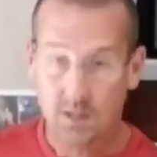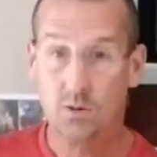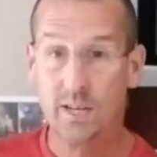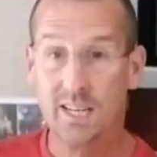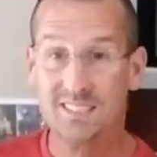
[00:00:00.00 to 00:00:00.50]

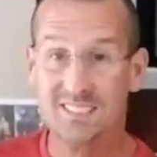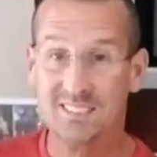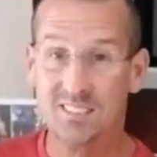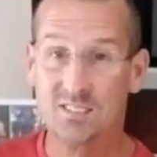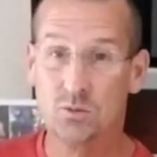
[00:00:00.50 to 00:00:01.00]
Okay,
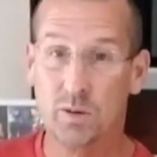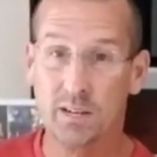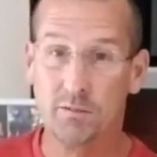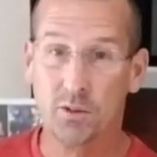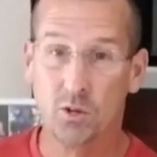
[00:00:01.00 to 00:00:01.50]
since this is
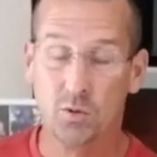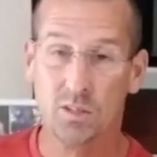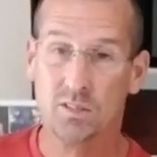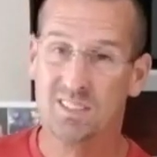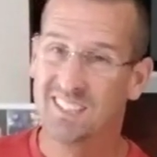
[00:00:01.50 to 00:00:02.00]
ready for the
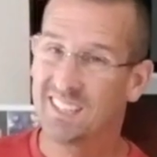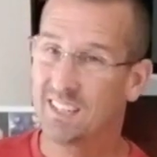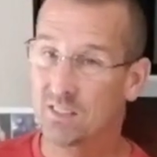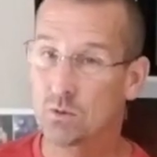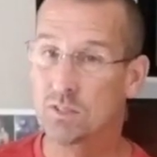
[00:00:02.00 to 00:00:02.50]
grill,
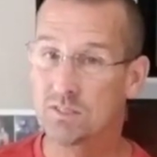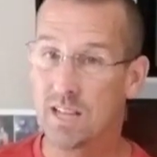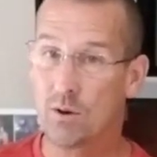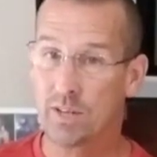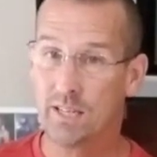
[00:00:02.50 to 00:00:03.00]
and the grill's
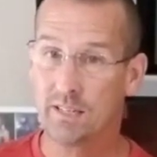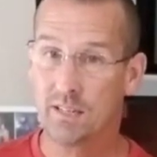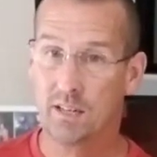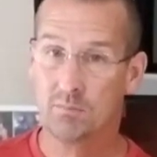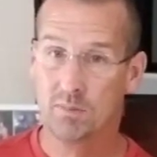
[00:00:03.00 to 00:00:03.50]
now heated
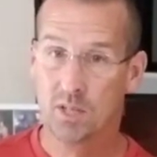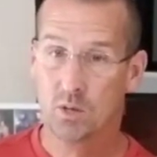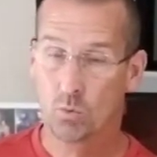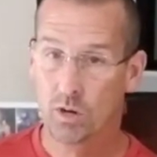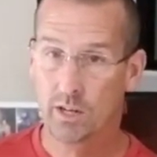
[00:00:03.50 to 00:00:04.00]
up,
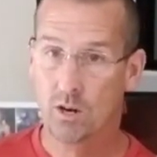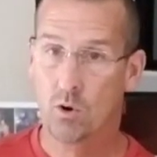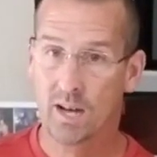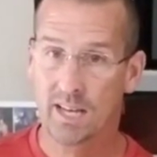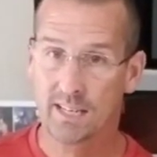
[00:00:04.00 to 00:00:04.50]
we're going to
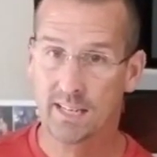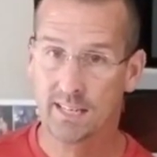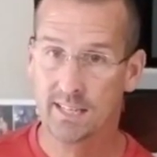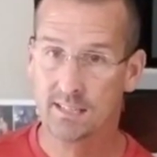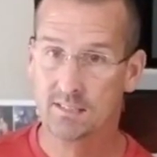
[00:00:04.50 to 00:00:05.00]
go ahead
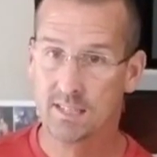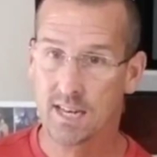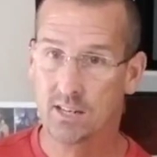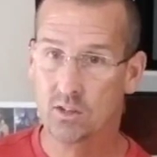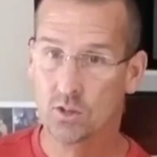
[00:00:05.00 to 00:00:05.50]
and get this
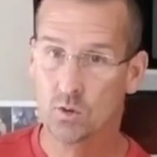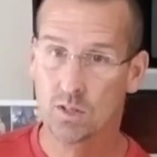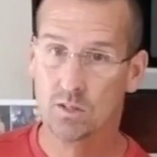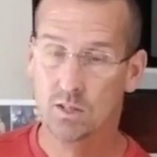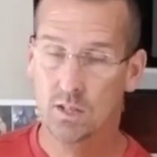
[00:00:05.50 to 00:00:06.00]
guy on the
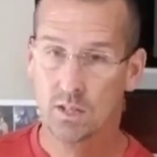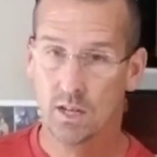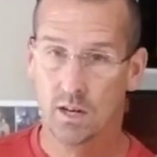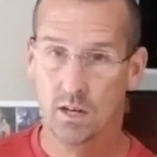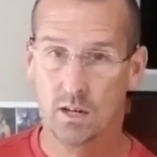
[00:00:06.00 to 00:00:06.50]
grill.
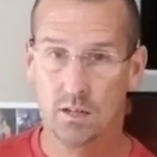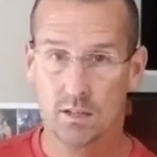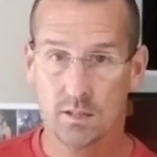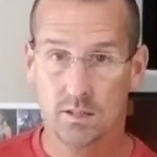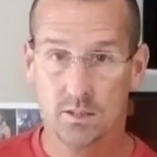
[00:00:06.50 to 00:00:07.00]

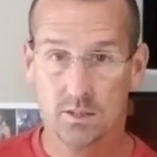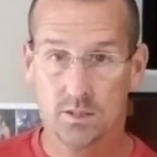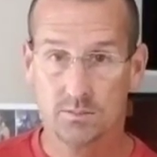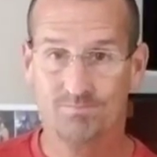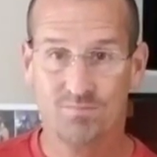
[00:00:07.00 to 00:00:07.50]

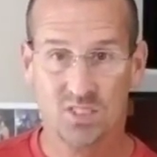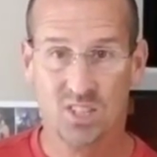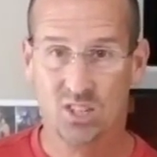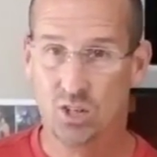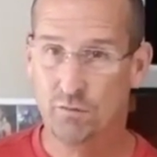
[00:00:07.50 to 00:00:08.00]
It's
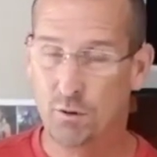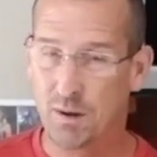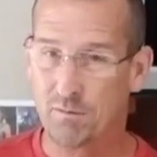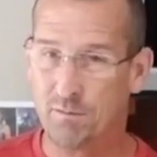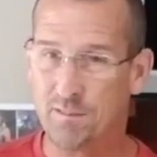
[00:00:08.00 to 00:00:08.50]
going to cook for
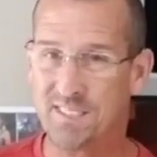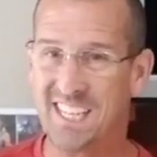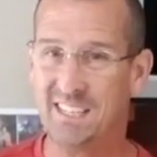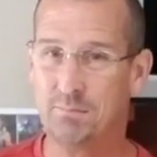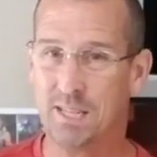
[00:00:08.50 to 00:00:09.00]
about
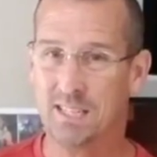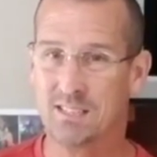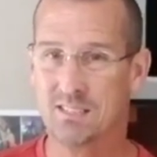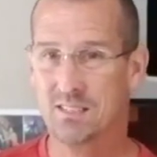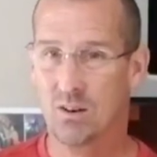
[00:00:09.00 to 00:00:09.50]
15
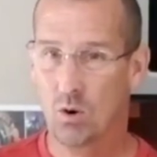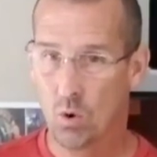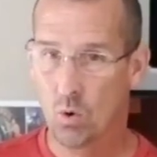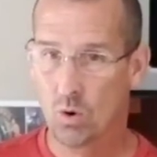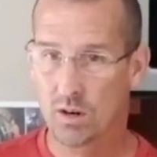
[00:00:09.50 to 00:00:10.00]
minutes
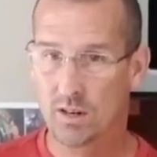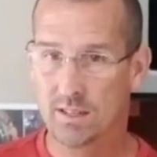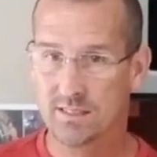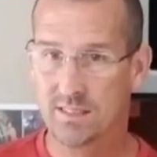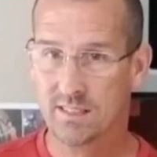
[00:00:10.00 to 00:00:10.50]
or
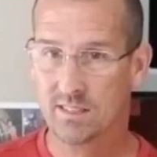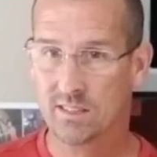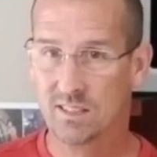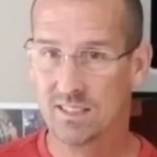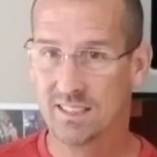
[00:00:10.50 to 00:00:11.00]

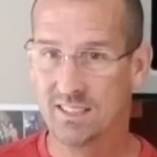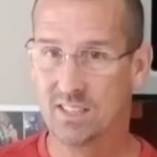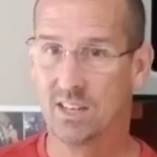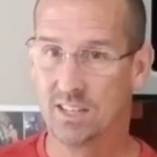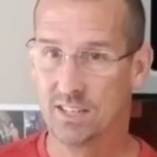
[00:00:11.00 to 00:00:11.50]
till
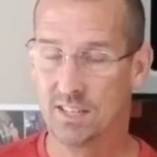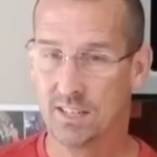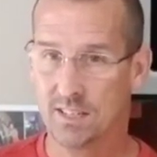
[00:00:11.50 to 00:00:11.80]
done.